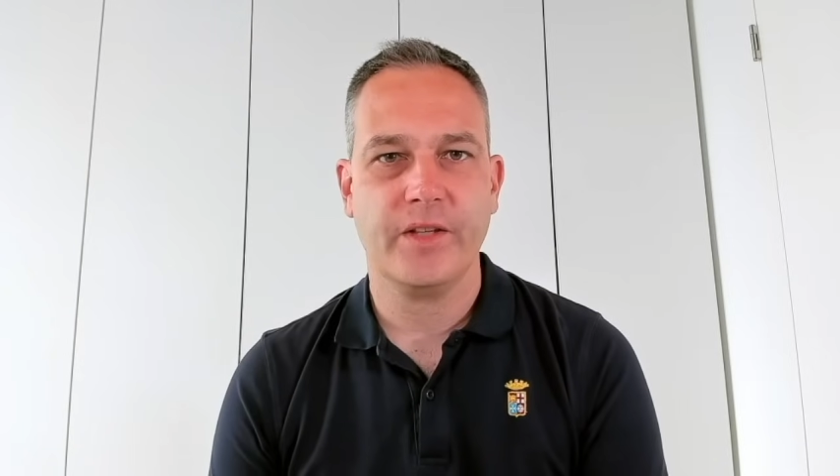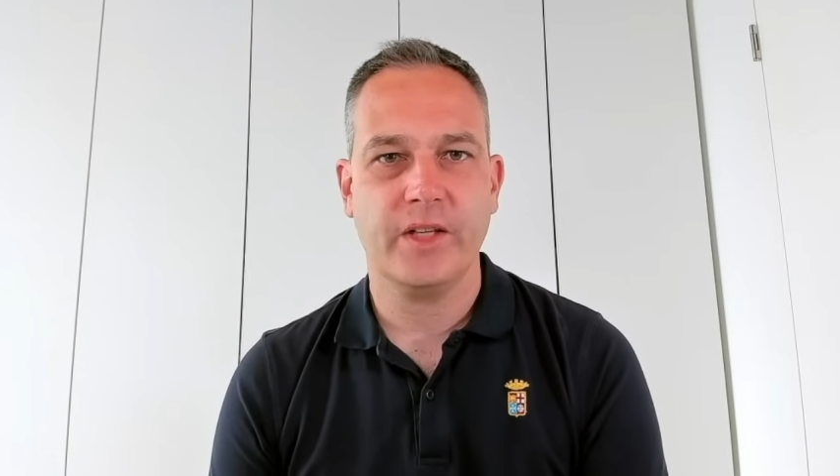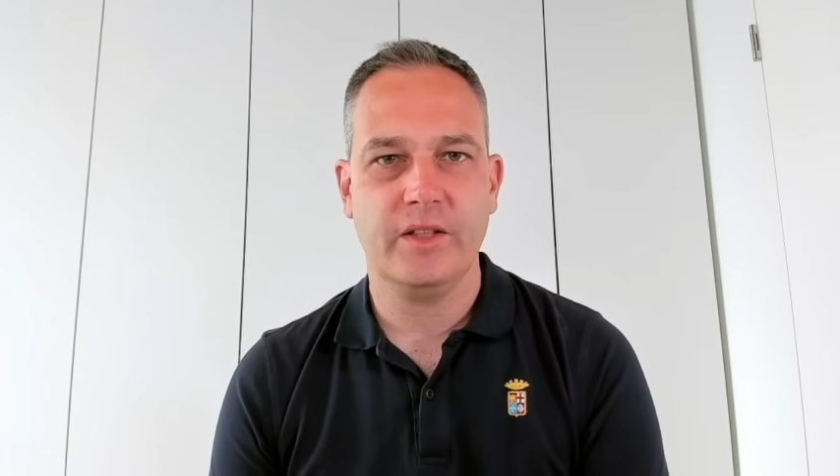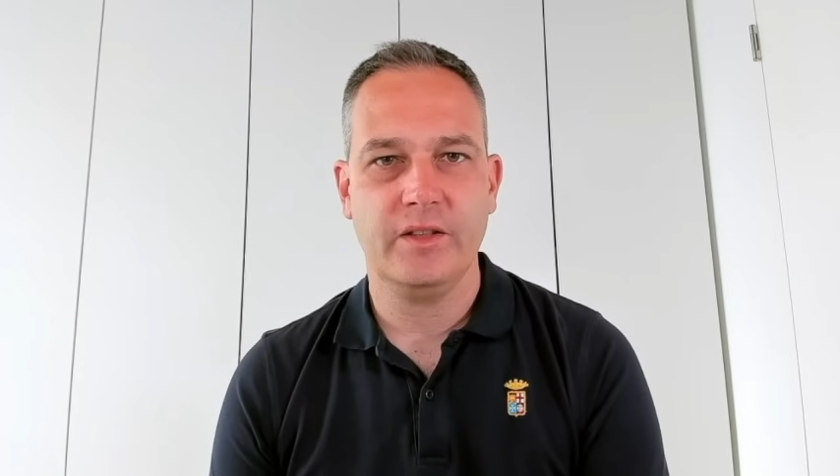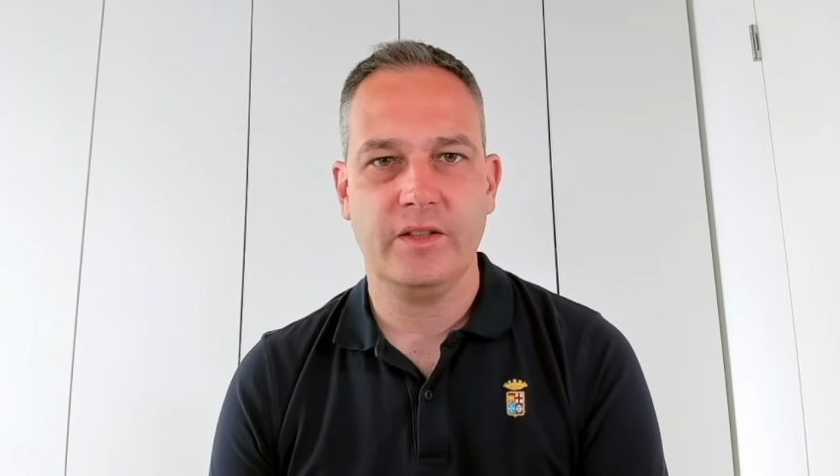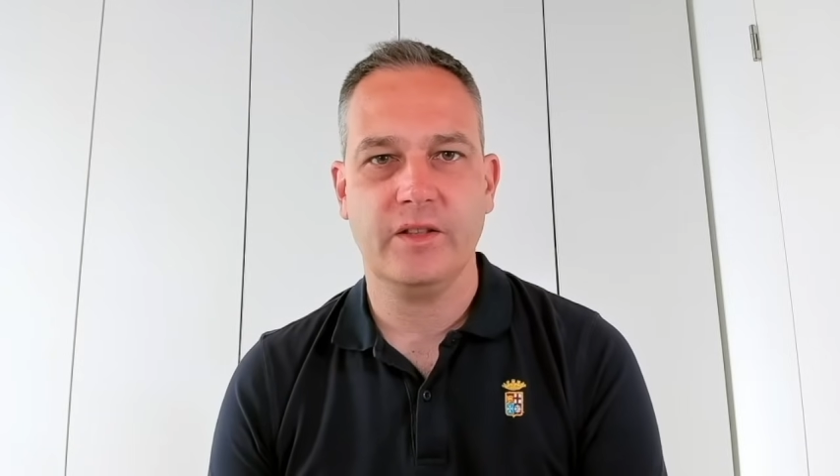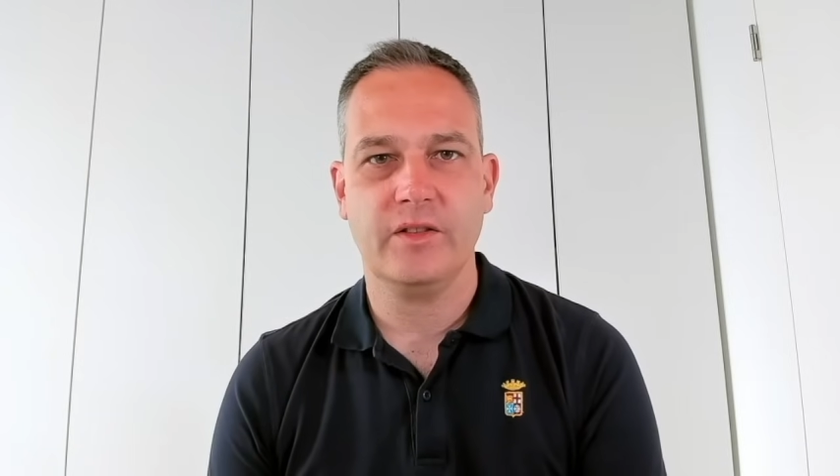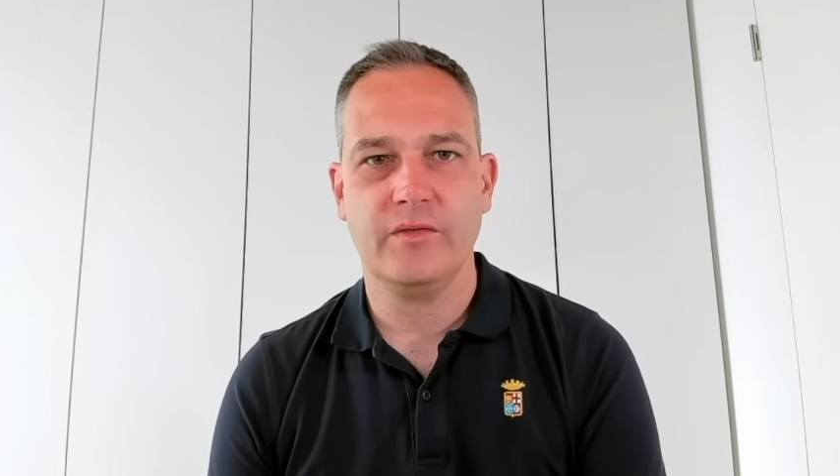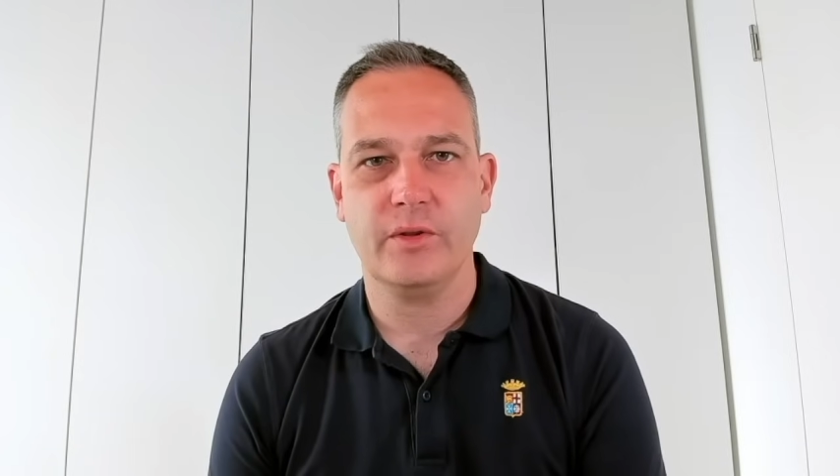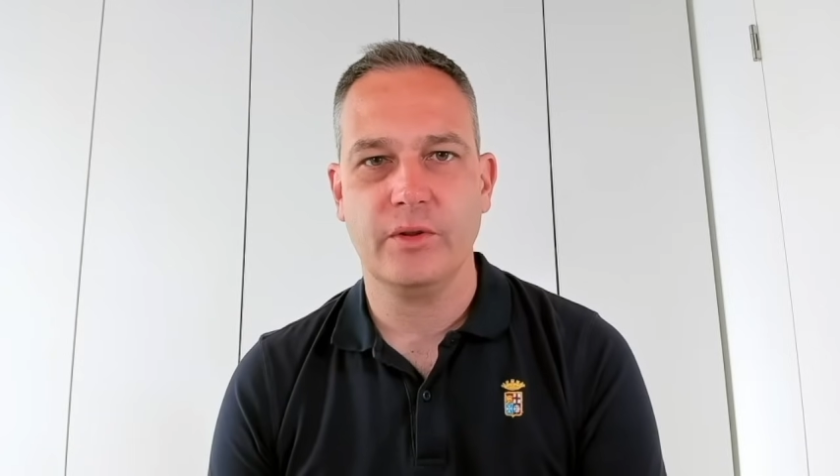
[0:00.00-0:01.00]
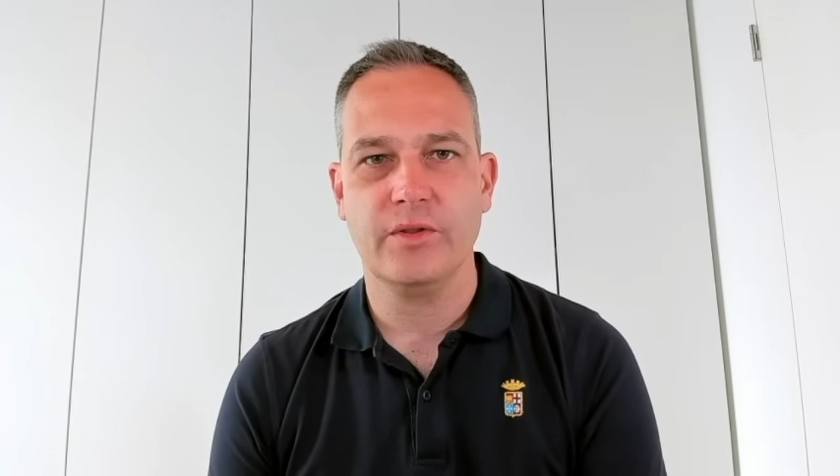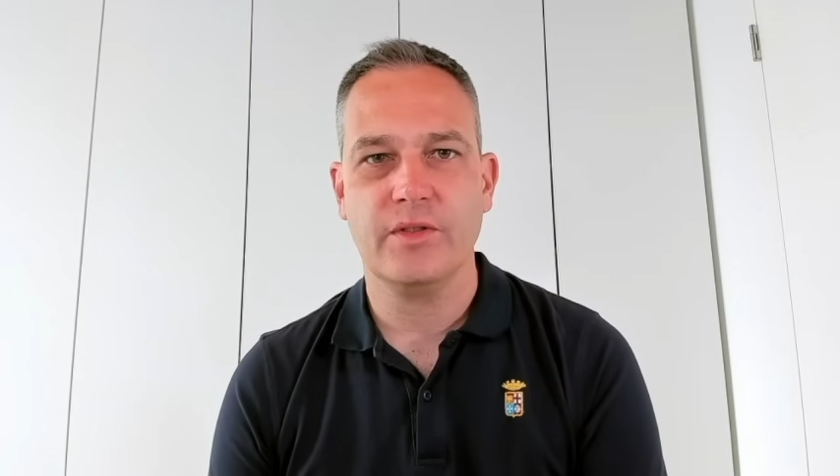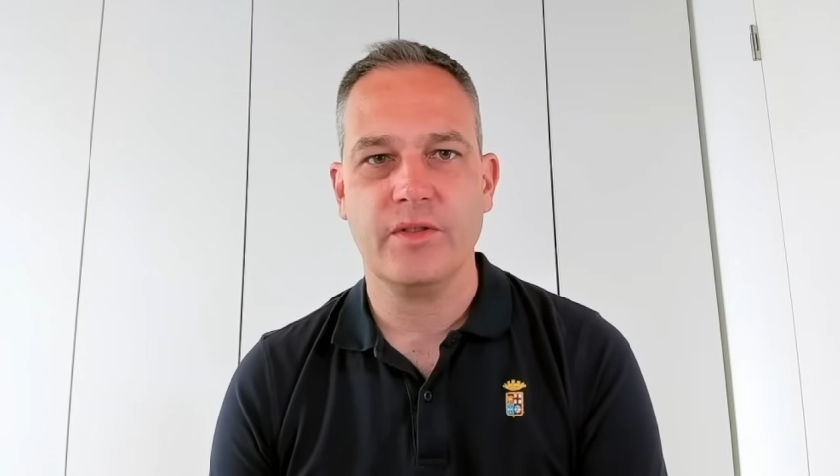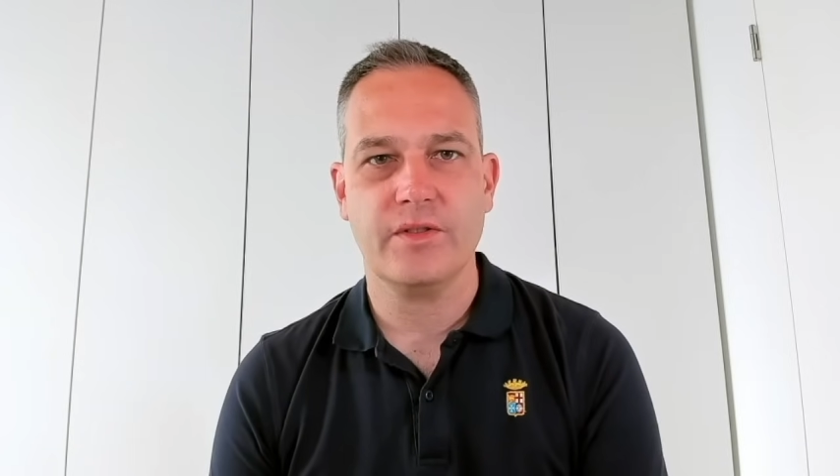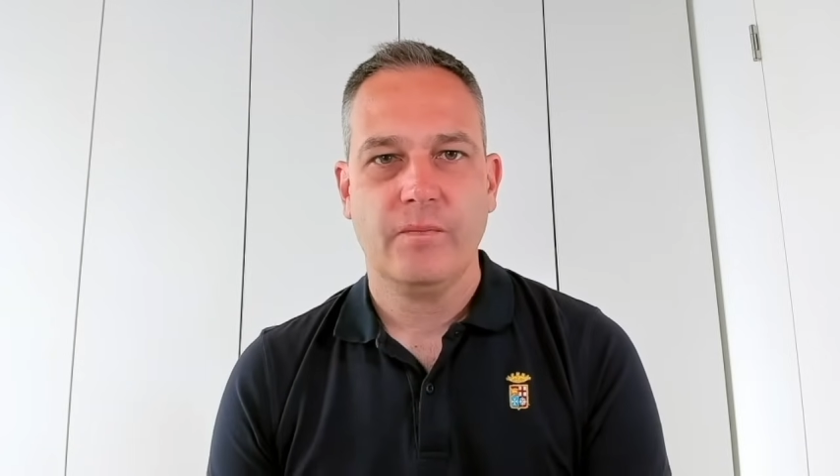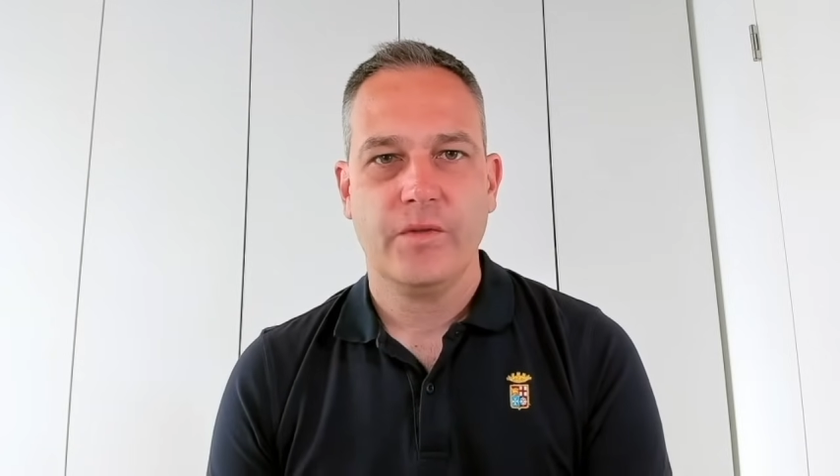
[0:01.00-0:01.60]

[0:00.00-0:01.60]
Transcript: and indicative losses,